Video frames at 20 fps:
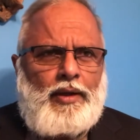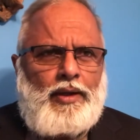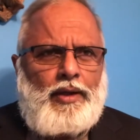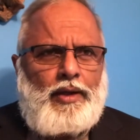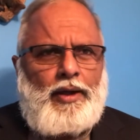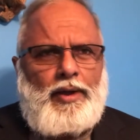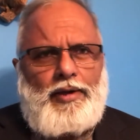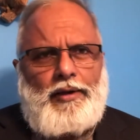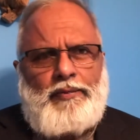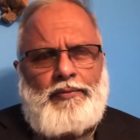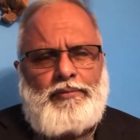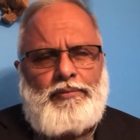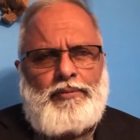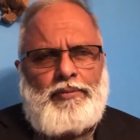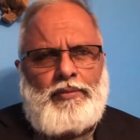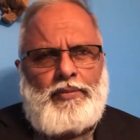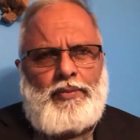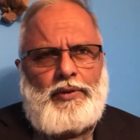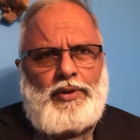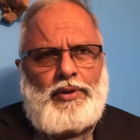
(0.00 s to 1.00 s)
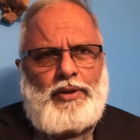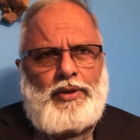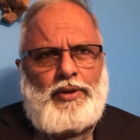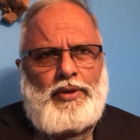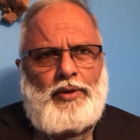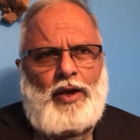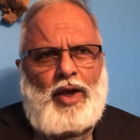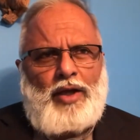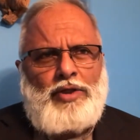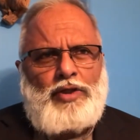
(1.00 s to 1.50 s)
Um,
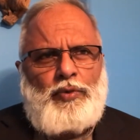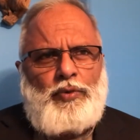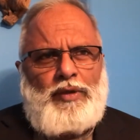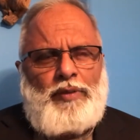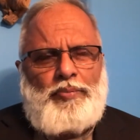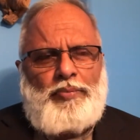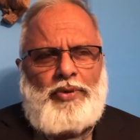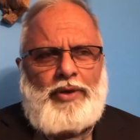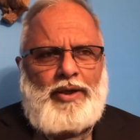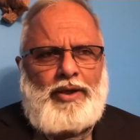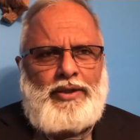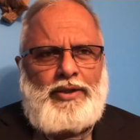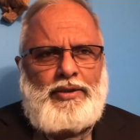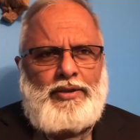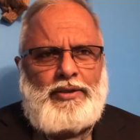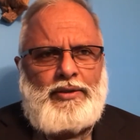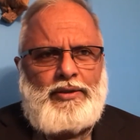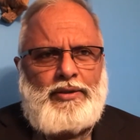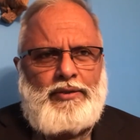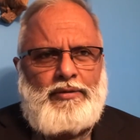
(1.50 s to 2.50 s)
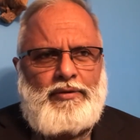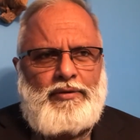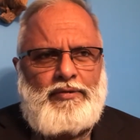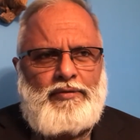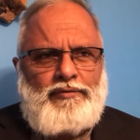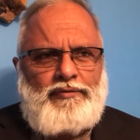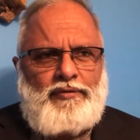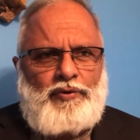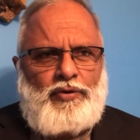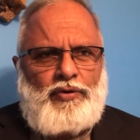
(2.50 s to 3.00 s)
how do we pray
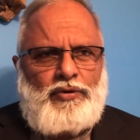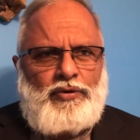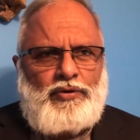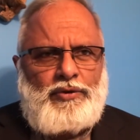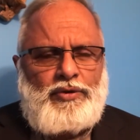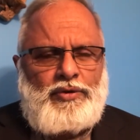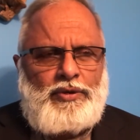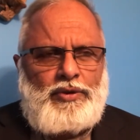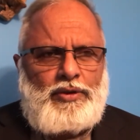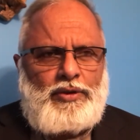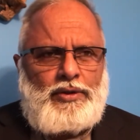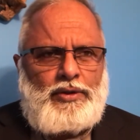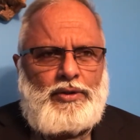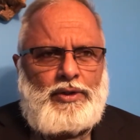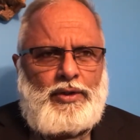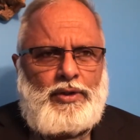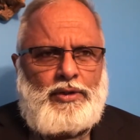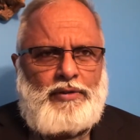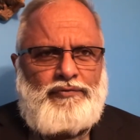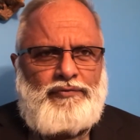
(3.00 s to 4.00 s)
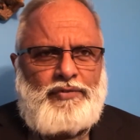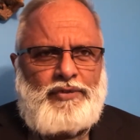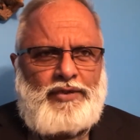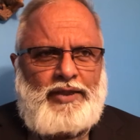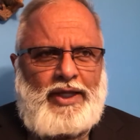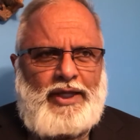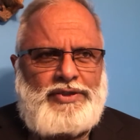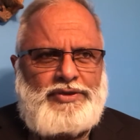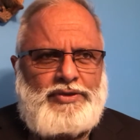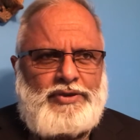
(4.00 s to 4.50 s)
for uh, for a
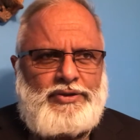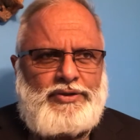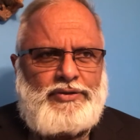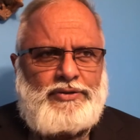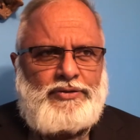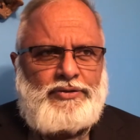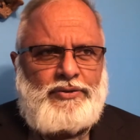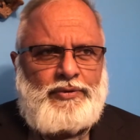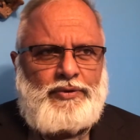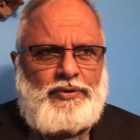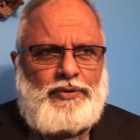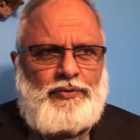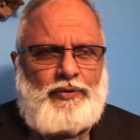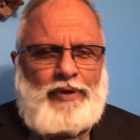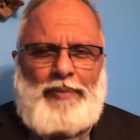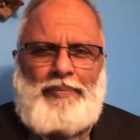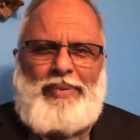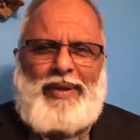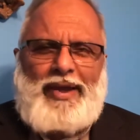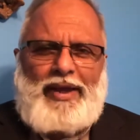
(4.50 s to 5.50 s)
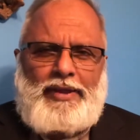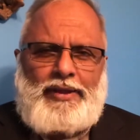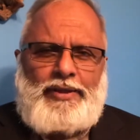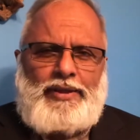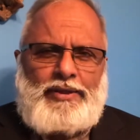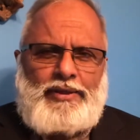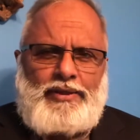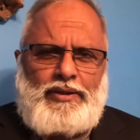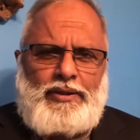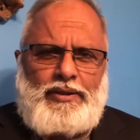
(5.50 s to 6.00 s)
nation to uh,
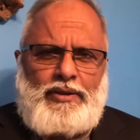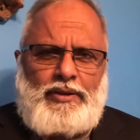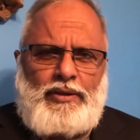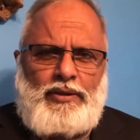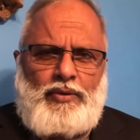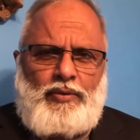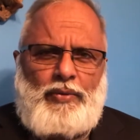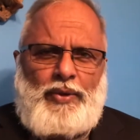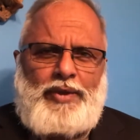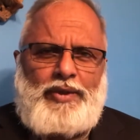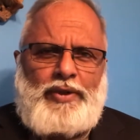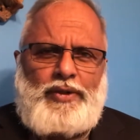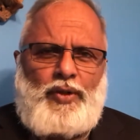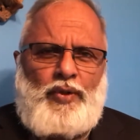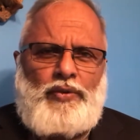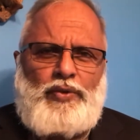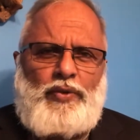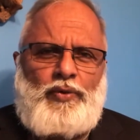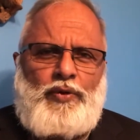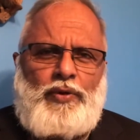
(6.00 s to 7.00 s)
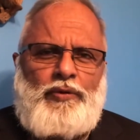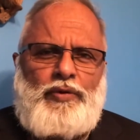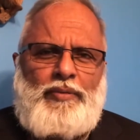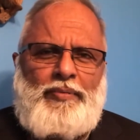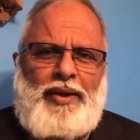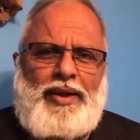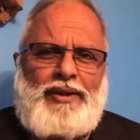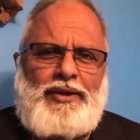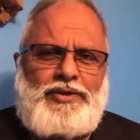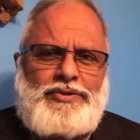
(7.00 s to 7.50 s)
repent when they don't know what
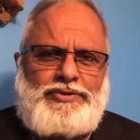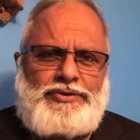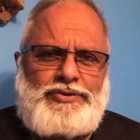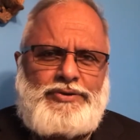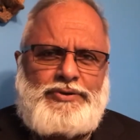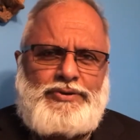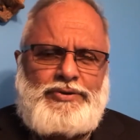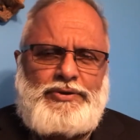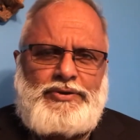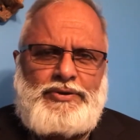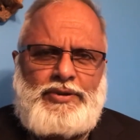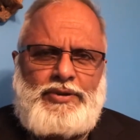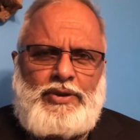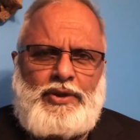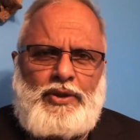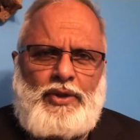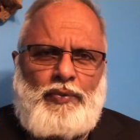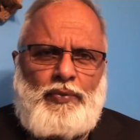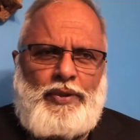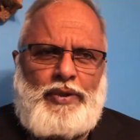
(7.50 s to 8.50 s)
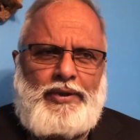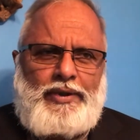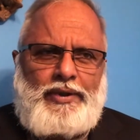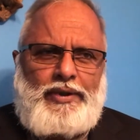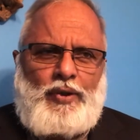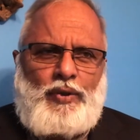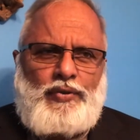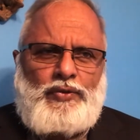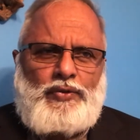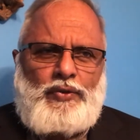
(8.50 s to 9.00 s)
repentance is? when they
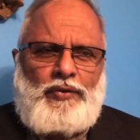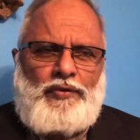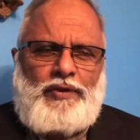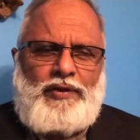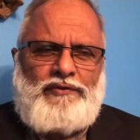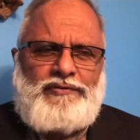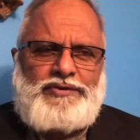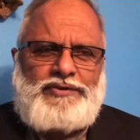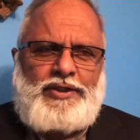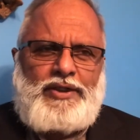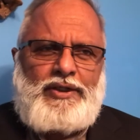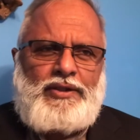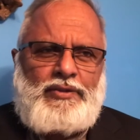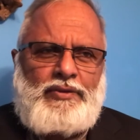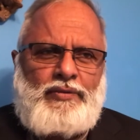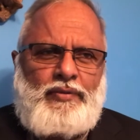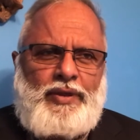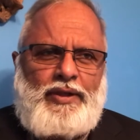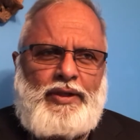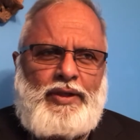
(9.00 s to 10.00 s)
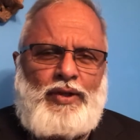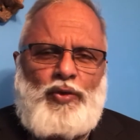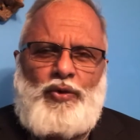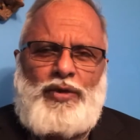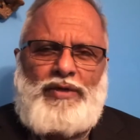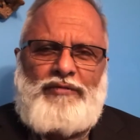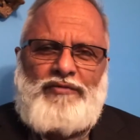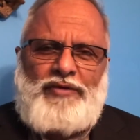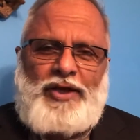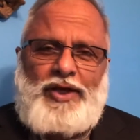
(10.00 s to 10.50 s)
don't know they've sinned, when they don't
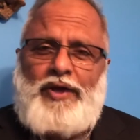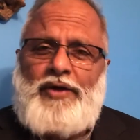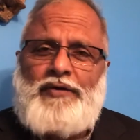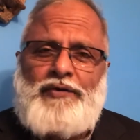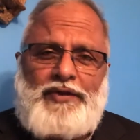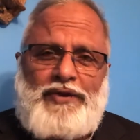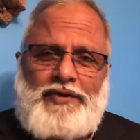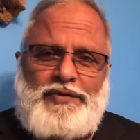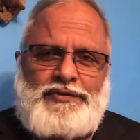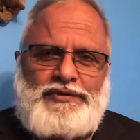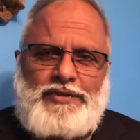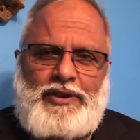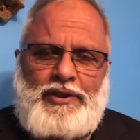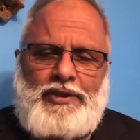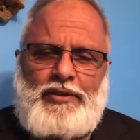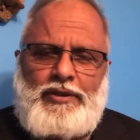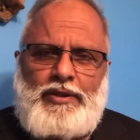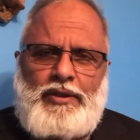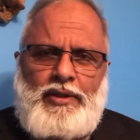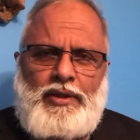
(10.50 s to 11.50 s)
even care that they've sinned.